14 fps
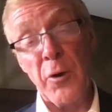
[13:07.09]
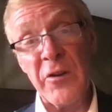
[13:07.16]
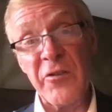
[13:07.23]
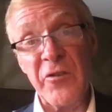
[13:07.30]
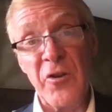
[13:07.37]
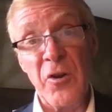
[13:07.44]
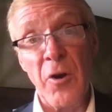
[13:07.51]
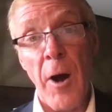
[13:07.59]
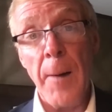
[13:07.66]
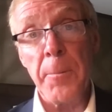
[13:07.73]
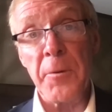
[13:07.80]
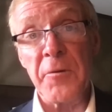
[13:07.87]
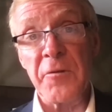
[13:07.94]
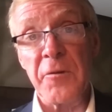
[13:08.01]
priesthood
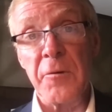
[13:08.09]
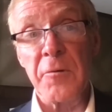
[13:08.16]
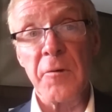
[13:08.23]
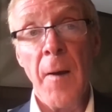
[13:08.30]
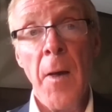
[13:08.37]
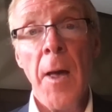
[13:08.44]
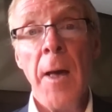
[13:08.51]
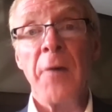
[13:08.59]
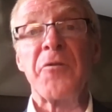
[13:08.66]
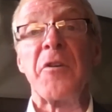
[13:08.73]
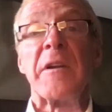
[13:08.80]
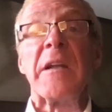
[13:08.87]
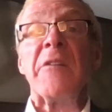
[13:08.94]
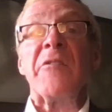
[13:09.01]
offices,
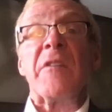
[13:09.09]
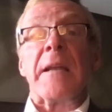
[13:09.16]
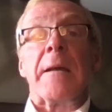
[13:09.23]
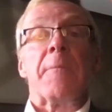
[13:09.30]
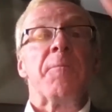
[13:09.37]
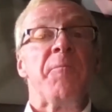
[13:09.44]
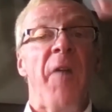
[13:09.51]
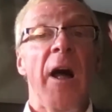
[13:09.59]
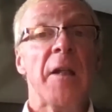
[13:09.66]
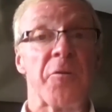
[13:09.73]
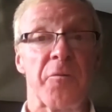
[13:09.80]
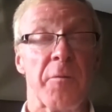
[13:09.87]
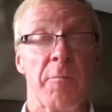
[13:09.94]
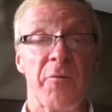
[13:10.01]
soliciting
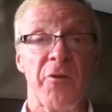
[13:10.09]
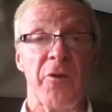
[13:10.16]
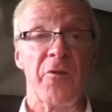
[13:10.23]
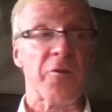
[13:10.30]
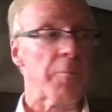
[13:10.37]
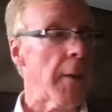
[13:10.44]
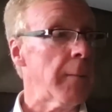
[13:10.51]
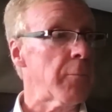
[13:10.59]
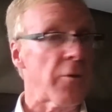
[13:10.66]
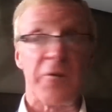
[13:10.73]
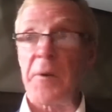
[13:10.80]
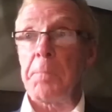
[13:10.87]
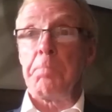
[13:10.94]
funds from church members,